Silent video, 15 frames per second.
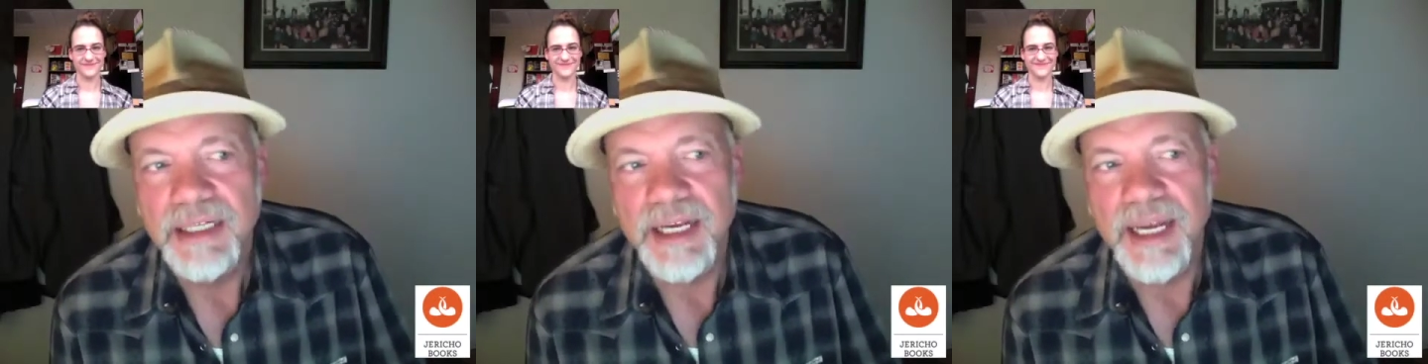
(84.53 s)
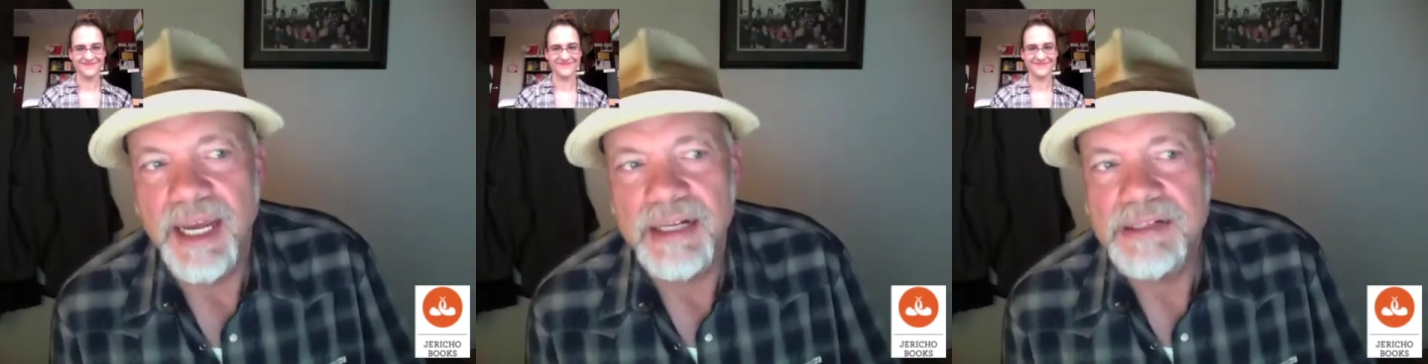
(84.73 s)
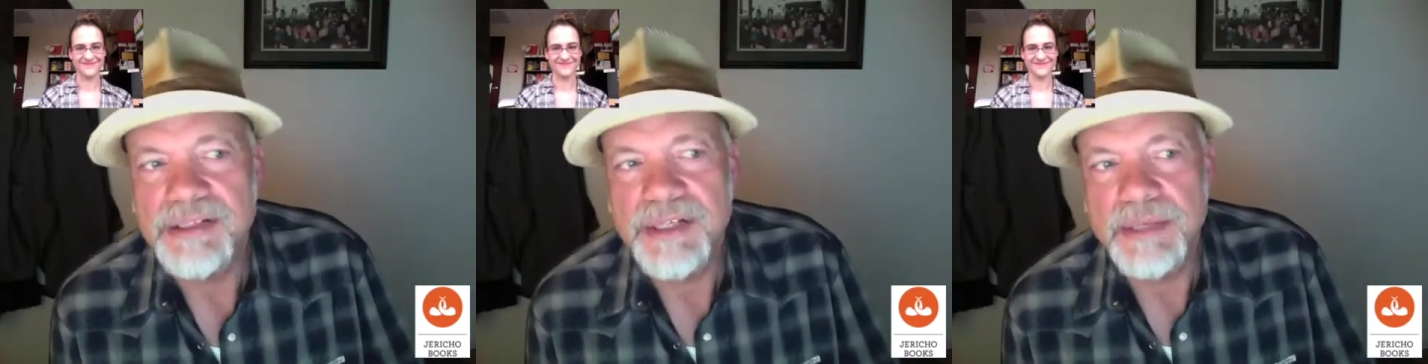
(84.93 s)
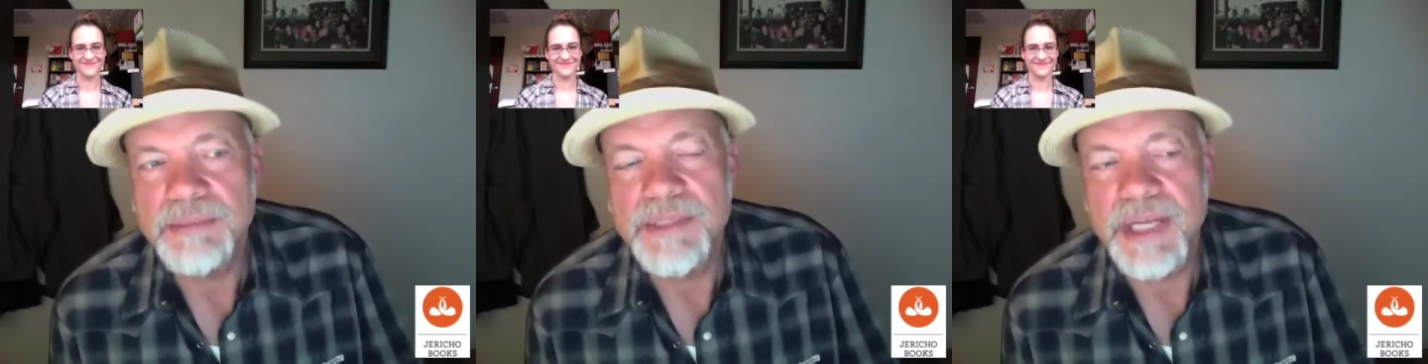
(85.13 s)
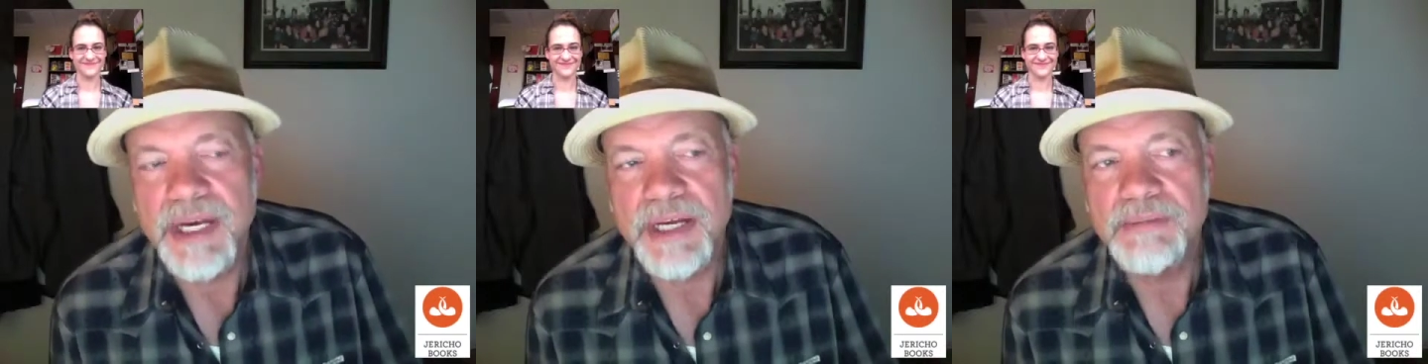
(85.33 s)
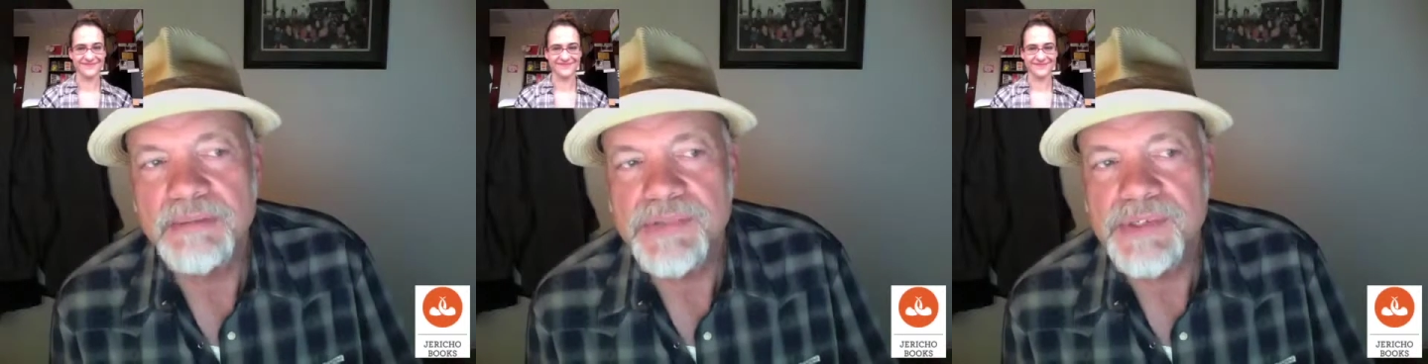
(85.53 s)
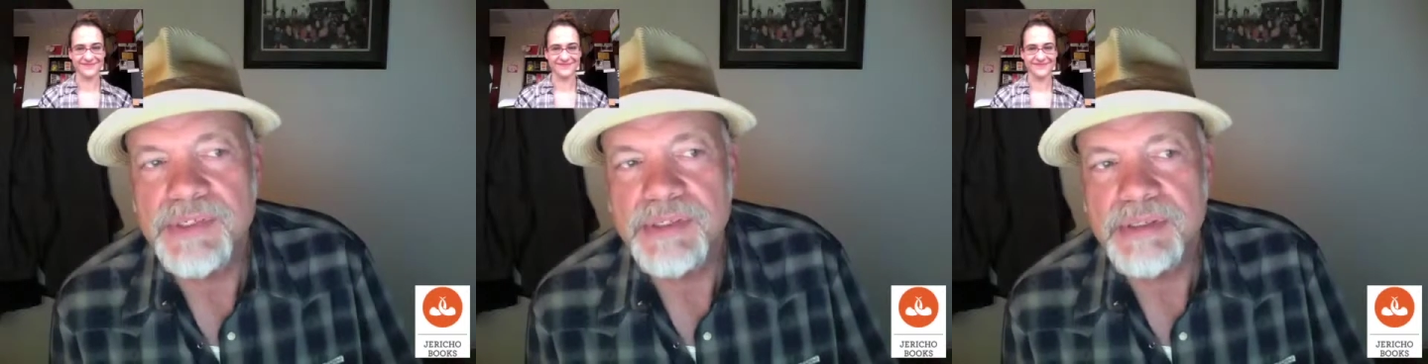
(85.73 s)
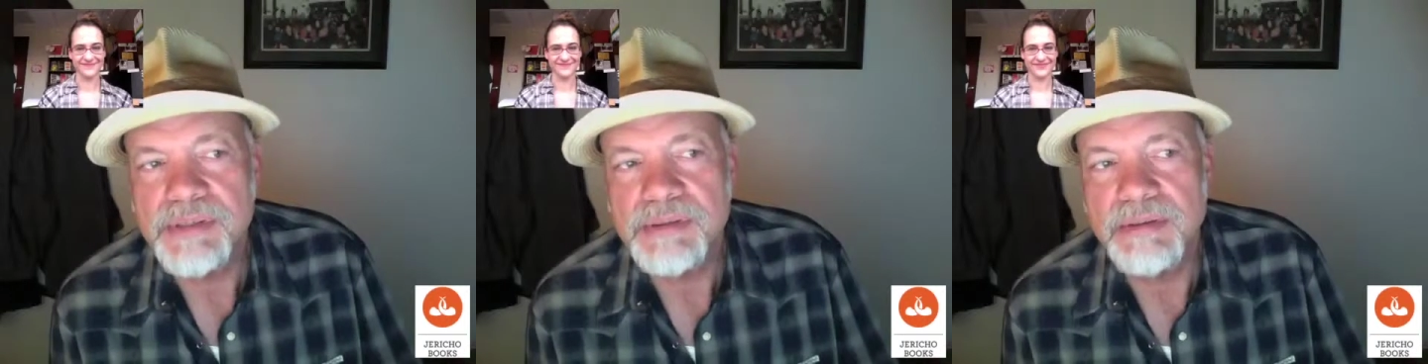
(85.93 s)
And
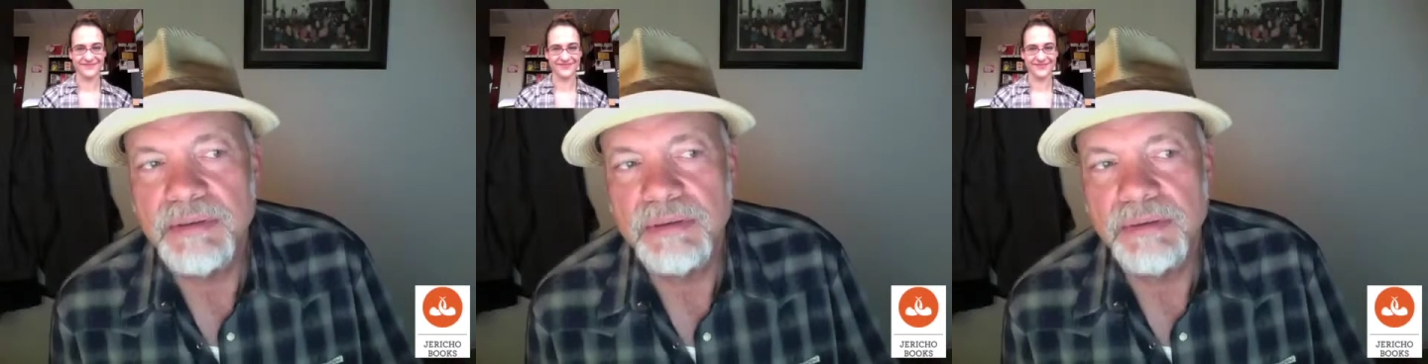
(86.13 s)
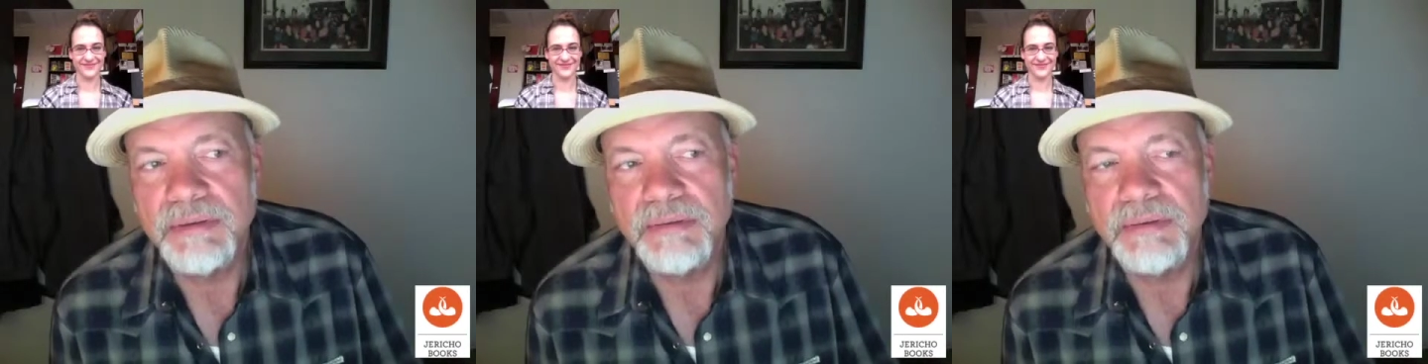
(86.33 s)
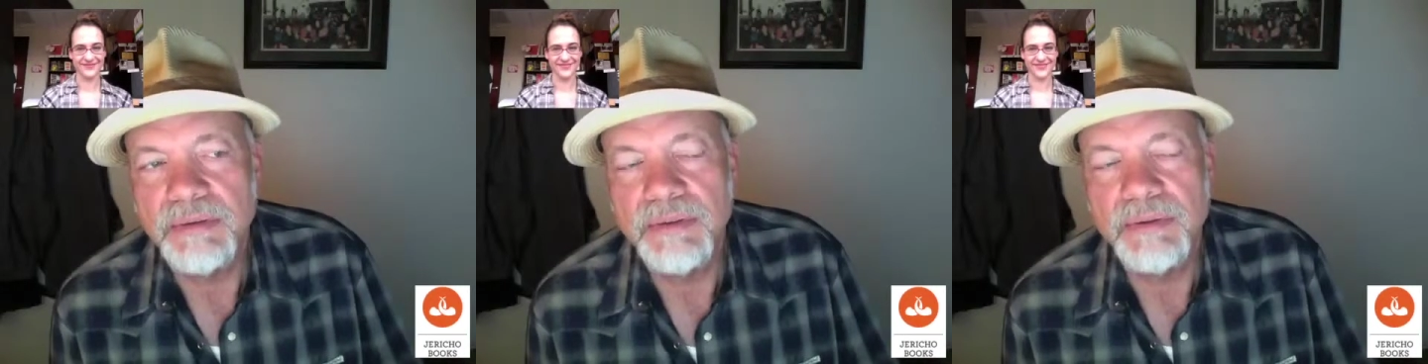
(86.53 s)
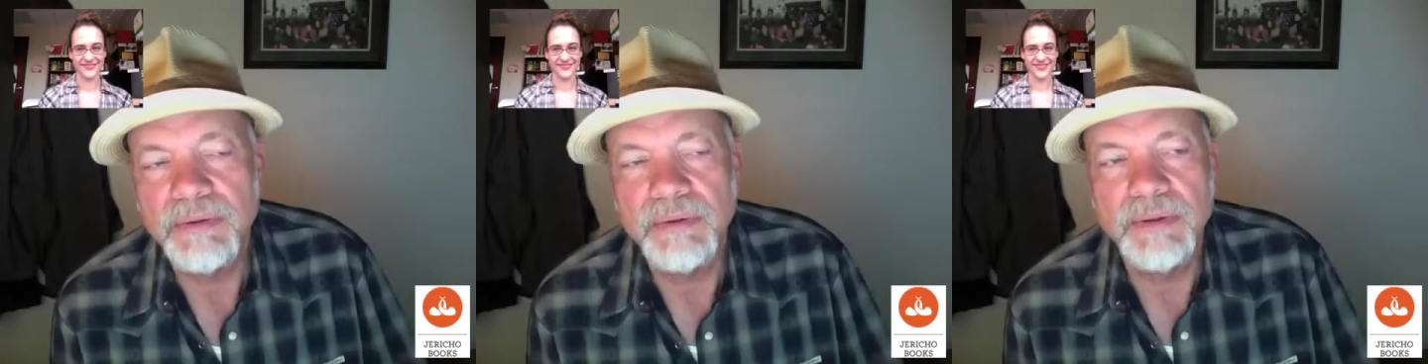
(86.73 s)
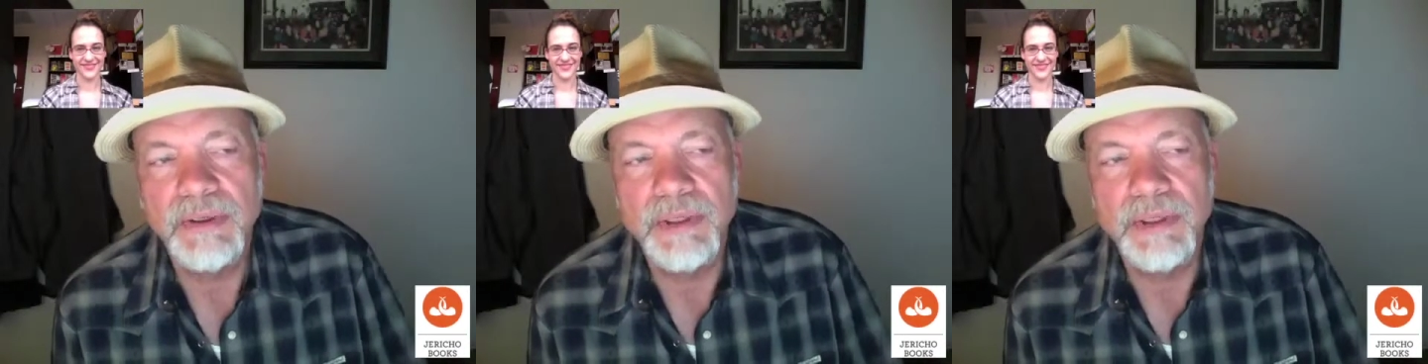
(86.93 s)
sometimes you're